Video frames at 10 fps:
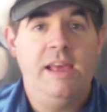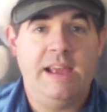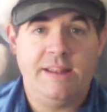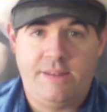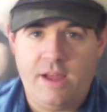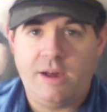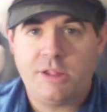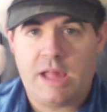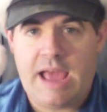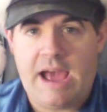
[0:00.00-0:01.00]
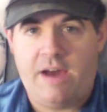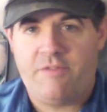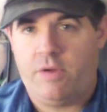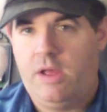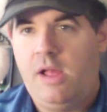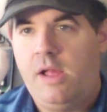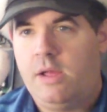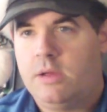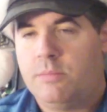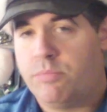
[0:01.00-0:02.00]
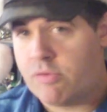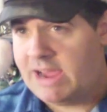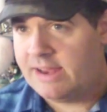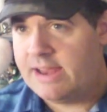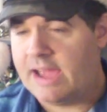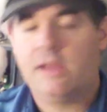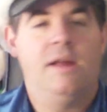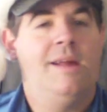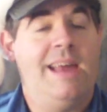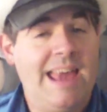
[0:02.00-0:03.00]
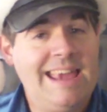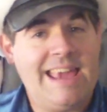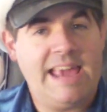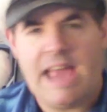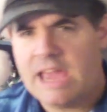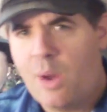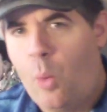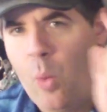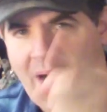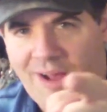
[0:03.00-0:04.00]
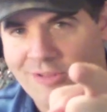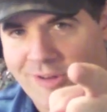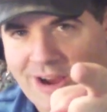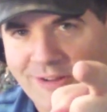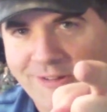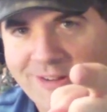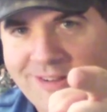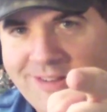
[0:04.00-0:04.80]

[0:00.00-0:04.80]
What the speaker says: It does have Breakneck, aka Wild Rider.